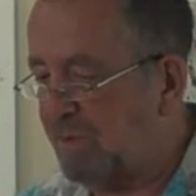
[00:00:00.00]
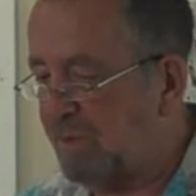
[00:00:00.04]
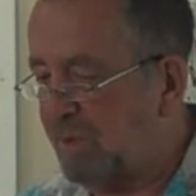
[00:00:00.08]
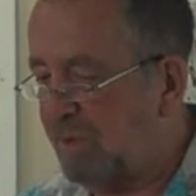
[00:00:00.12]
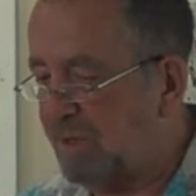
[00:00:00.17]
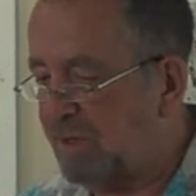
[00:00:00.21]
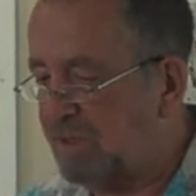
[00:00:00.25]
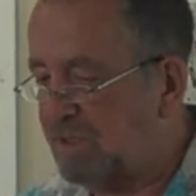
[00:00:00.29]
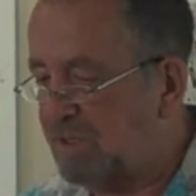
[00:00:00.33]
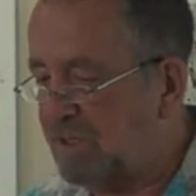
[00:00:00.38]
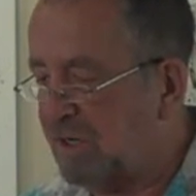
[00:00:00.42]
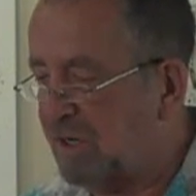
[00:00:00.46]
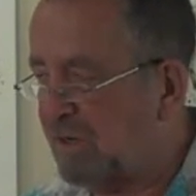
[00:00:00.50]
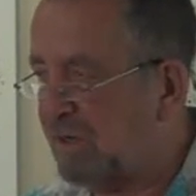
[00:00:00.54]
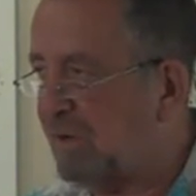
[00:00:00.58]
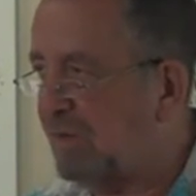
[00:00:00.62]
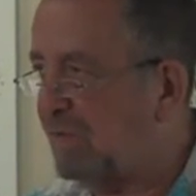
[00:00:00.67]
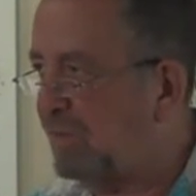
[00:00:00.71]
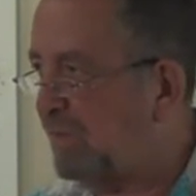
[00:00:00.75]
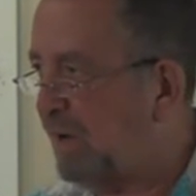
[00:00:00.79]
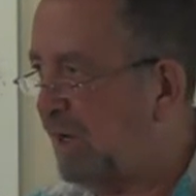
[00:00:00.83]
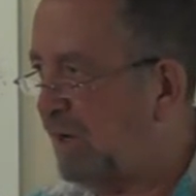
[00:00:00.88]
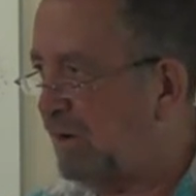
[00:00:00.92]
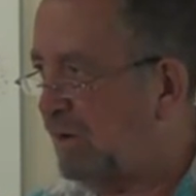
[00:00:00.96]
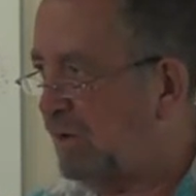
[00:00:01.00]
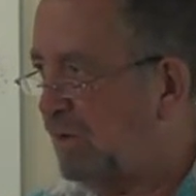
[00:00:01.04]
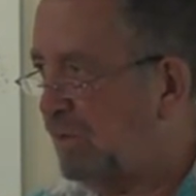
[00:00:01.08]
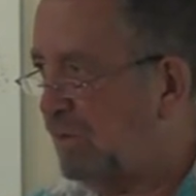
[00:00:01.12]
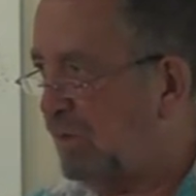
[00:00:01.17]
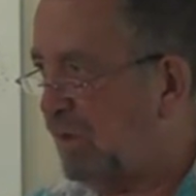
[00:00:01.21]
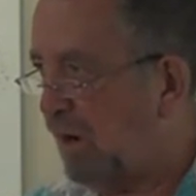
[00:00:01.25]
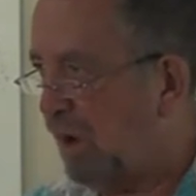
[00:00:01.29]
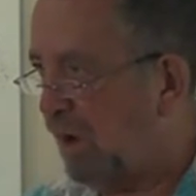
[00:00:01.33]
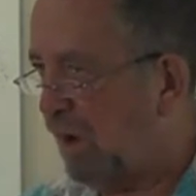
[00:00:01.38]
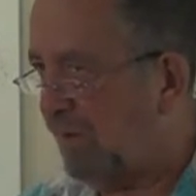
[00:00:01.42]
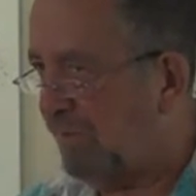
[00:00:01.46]
Nearby, there was a
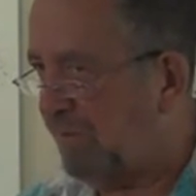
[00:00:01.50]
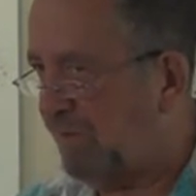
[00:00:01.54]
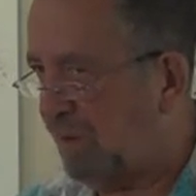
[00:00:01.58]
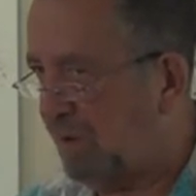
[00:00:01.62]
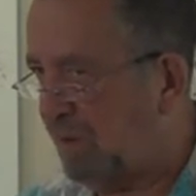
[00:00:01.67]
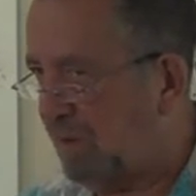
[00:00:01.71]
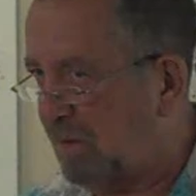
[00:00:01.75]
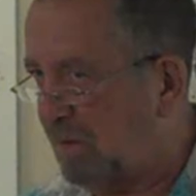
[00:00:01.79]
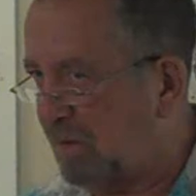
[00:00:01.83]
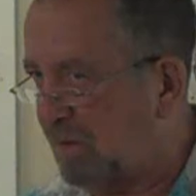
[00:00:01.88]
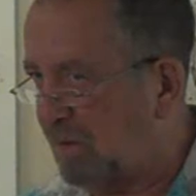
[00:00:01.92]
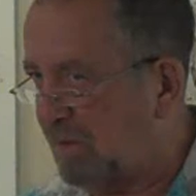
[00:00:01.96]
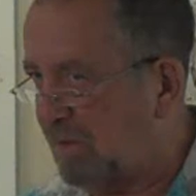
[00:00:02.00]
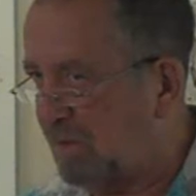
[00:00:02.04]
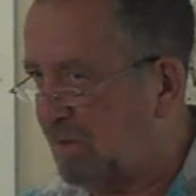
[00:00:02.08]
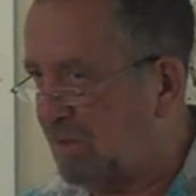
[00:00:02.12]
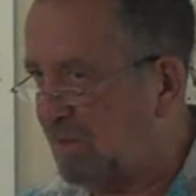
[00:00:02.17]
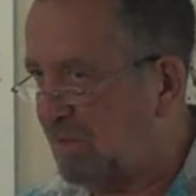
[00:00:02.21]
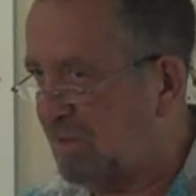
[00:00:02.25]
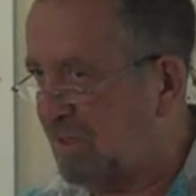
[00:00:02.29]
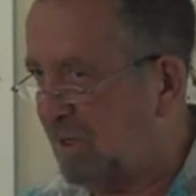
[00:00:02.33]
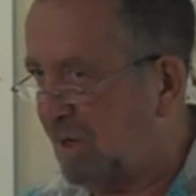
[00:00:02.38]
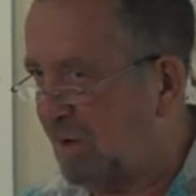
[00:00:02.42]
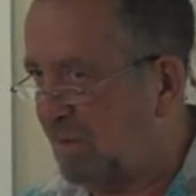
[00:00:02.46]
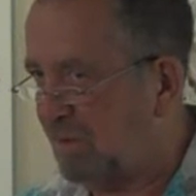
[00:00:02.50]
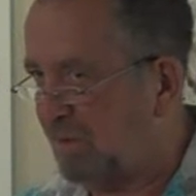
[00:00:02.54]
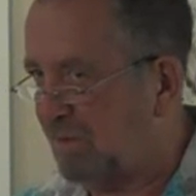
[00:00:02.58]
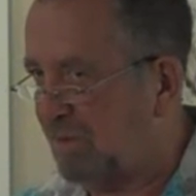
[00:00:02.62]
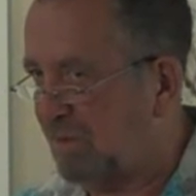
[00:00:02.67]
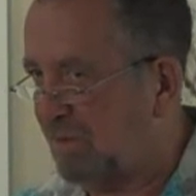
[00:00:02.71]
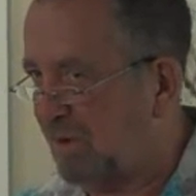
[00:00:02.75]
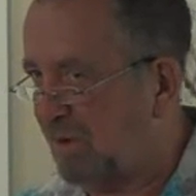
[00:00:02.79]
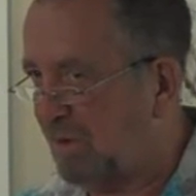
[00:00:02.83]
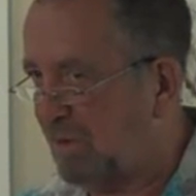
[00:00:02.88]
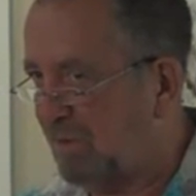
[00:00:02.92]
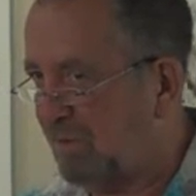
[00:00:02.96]
very old store with
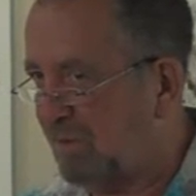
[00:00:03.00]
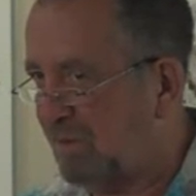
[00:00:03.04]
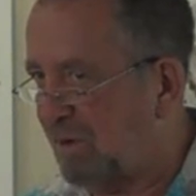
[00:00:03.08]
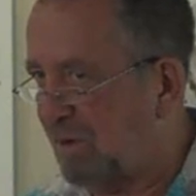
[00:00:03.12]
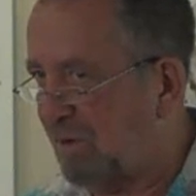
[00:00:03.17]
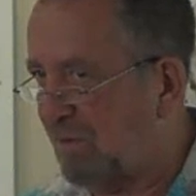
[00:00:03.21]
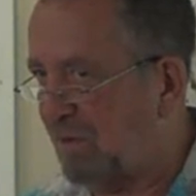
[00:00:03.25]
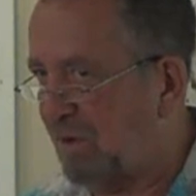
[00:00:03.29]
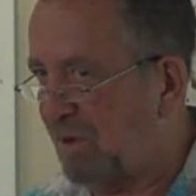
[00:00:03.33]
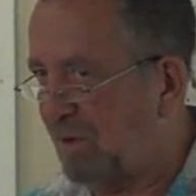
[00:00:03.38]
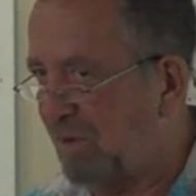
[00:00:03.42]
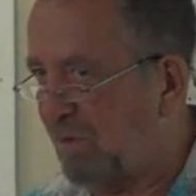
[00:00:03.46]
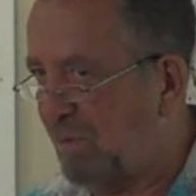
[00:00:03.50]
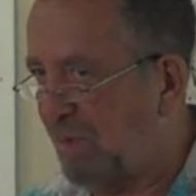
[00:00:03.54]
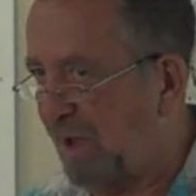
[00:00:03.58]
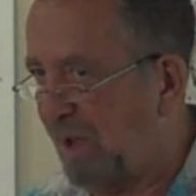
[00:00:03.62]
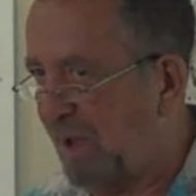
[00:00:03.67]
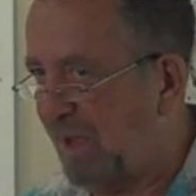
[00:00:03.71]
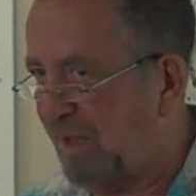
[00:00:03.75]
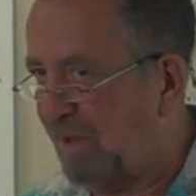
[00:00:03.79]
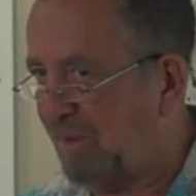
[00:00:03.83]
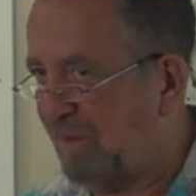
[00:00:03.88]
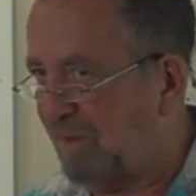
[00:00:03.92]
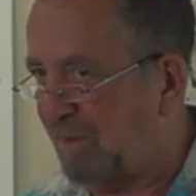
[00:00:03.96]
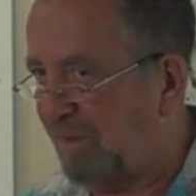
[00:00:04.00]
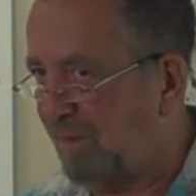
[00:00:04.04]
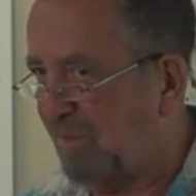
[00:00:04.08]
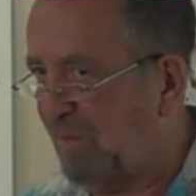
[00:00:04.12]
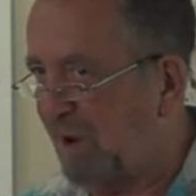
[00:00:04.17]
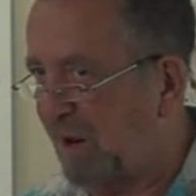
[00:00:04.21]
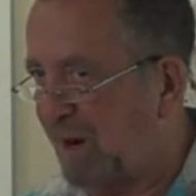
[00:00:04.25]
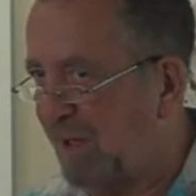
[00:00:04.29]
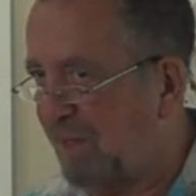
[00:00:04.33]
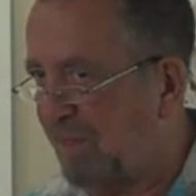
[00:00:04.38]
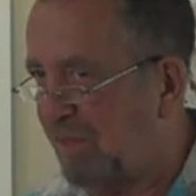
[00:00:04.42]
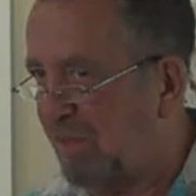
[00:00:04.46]
very old merchandise that people
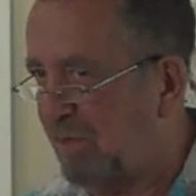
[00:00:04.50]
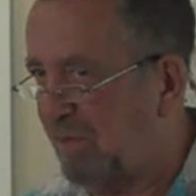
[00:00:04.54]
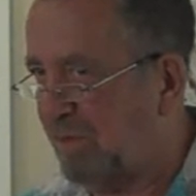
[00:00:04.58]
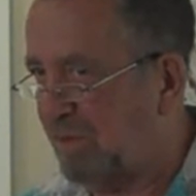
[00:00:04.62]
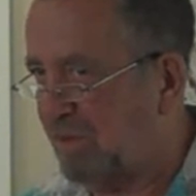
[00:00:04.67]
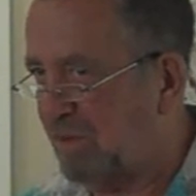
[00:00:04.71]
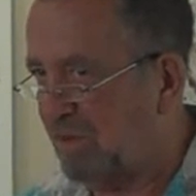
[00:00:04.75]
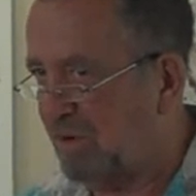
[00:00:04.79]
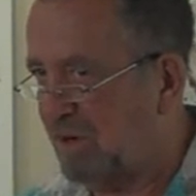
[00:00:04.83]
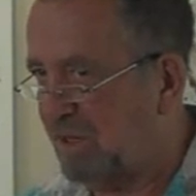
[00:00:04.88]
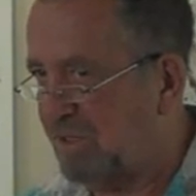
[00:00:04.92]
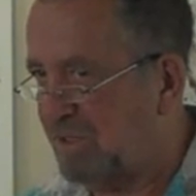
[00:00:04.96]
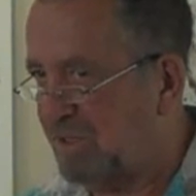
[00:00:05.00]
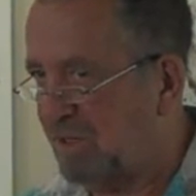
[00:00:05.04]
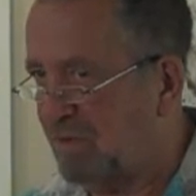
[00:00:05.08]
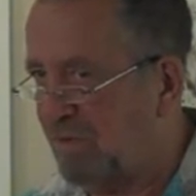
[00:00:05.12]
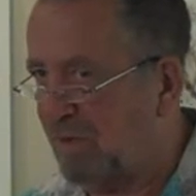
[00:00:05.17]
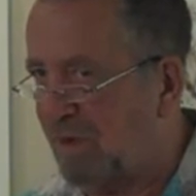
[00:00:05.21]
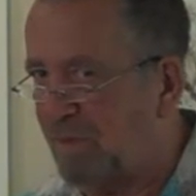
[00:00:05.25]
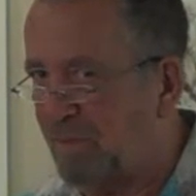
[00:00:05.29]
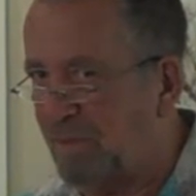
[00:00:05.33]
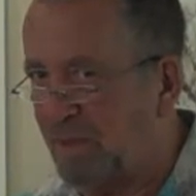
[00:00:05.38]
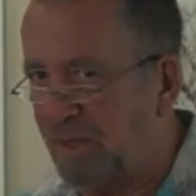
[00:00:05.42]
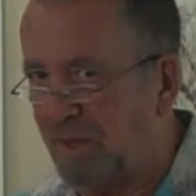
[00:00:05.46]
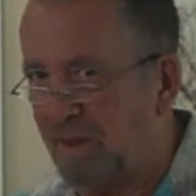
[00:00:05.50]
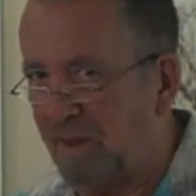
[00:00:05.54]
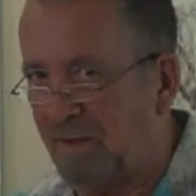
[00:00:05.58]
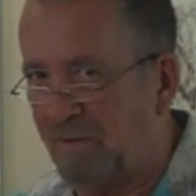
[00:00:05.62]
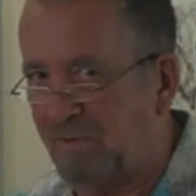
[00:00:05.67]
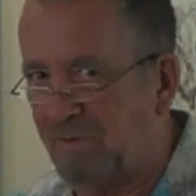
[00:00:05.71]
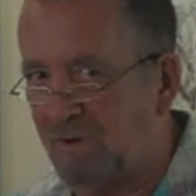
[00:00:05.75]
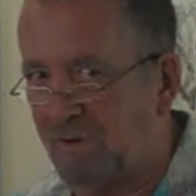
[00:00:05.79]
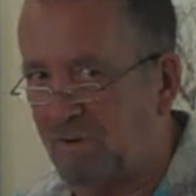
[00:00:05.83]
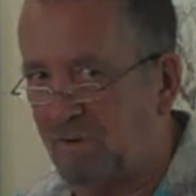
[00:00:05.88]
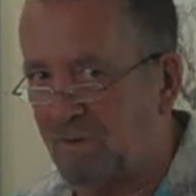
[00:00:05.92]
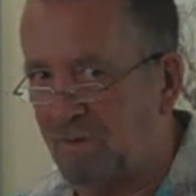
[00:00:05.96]
had left behind or
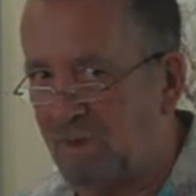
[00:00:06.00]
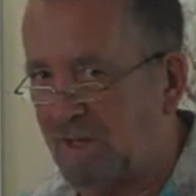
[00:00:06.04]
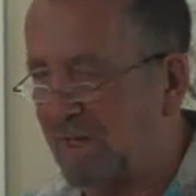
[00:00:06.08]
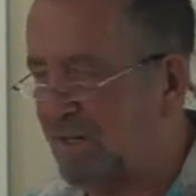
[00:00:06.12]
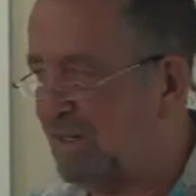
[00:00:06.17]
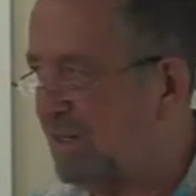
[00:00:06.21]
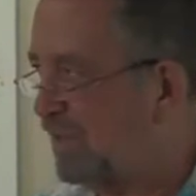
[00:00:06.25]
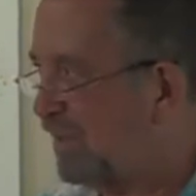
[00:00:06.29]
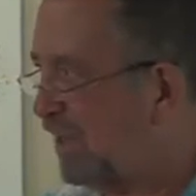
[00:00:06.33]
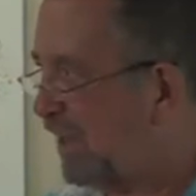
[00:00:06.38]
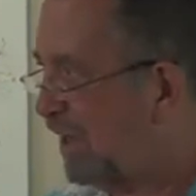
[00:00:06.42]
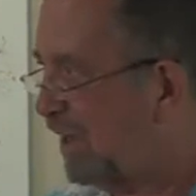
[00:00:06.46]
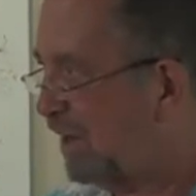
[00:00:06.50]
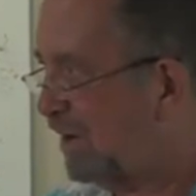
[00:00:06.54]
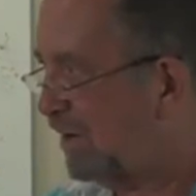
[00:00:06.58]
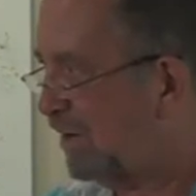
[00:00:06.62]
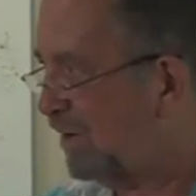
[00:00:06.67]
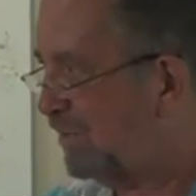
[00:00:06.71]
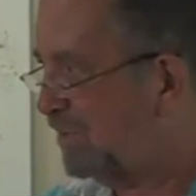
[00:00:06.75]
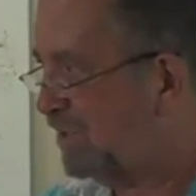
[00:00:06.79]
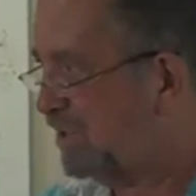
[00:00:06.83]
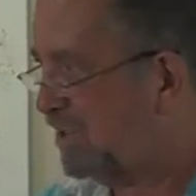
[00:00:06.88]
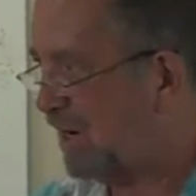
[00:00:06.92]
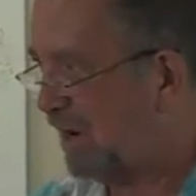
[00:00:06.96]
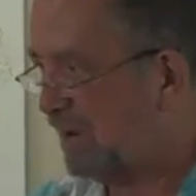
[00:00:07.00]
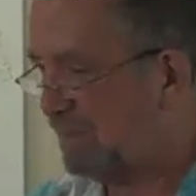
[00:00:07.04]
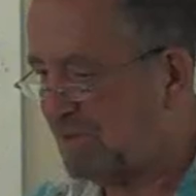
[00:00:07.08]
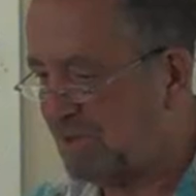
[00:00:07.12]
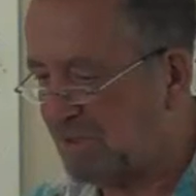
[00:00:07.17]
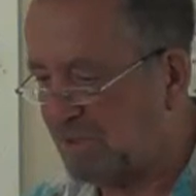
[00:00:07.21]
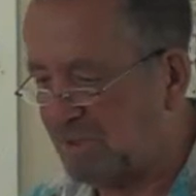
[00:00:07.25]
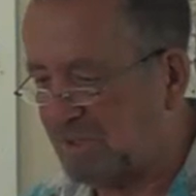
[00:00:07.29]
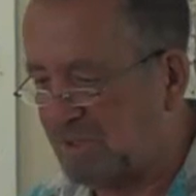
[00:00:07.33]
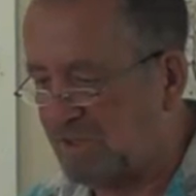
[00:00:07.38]
had. Oh, I forgot another thing.